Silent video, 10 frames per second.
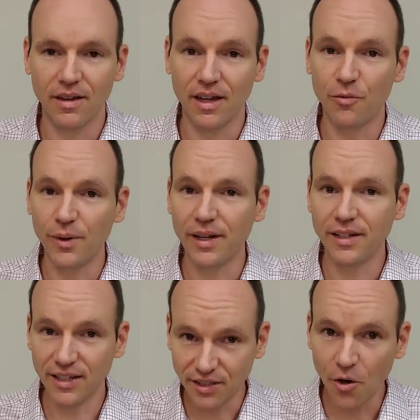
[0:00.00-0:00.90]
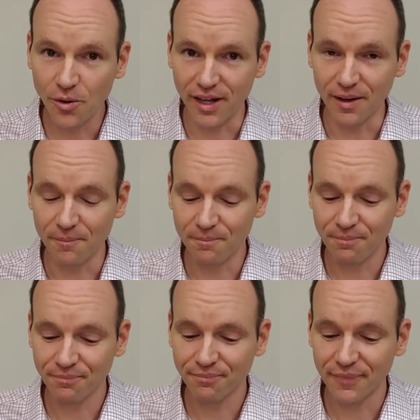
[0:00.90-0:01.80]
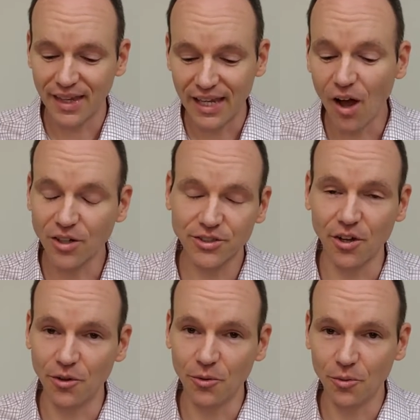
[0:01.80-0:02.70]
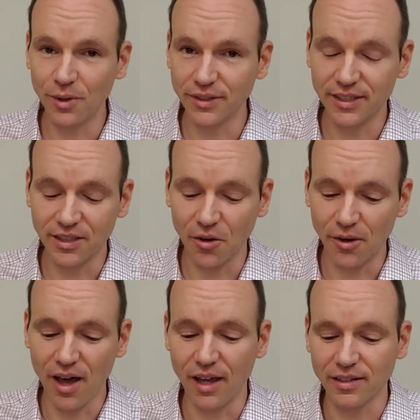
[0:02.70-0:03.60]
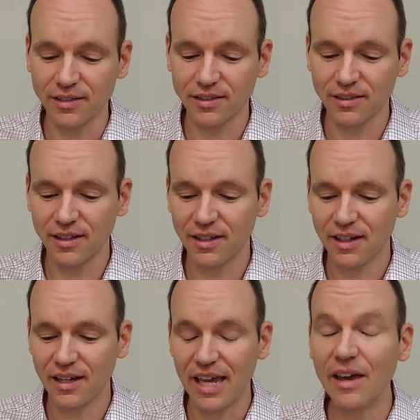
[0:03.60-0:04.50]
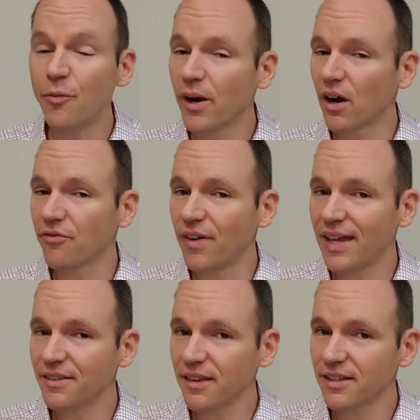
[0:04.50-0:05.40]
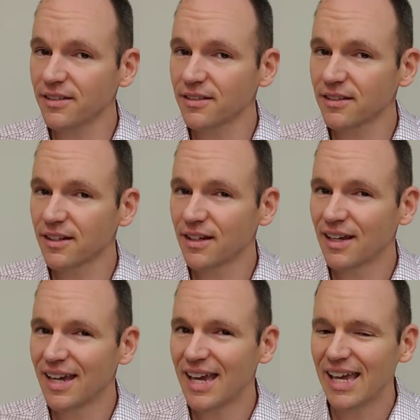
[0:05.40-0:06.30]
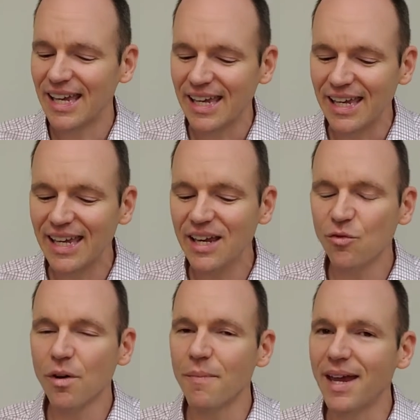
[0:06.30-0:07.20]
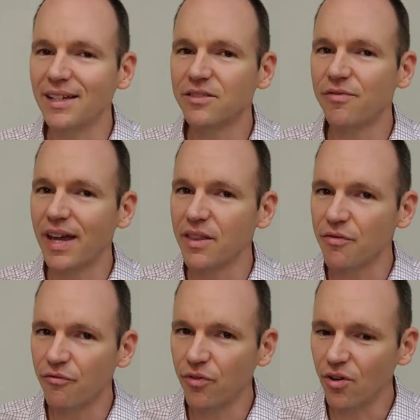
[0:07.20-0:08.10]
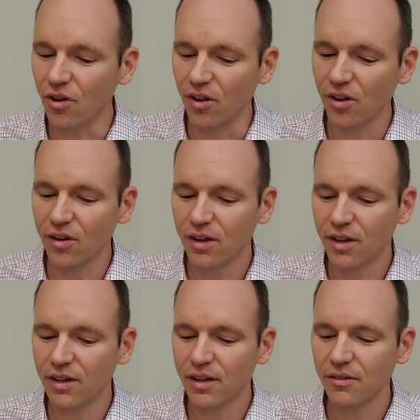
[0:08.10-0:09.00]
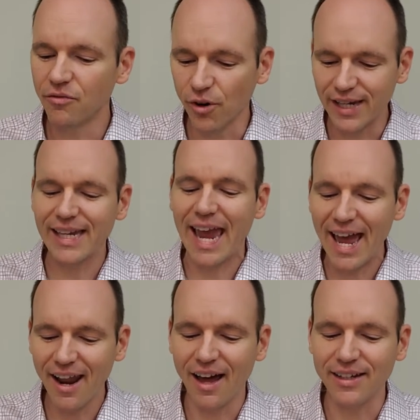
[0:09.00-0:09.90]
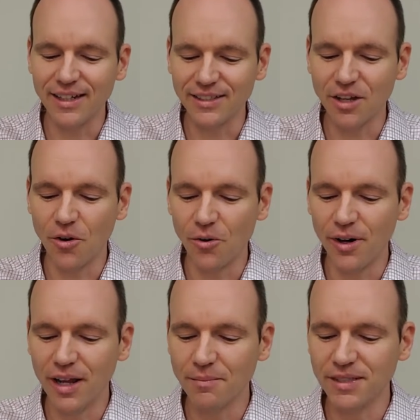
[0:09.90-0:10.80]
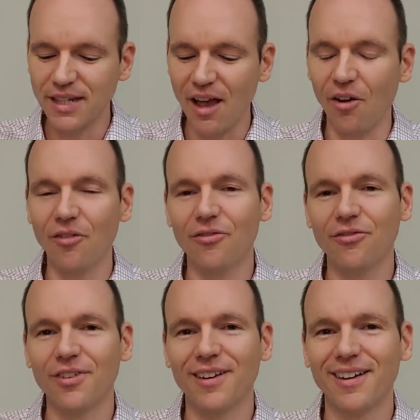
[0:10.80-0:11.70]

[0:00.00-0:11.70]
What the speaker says: If we disown him, he also will disown us. If we are faithless, he remains faithful, for he cannot disown himself.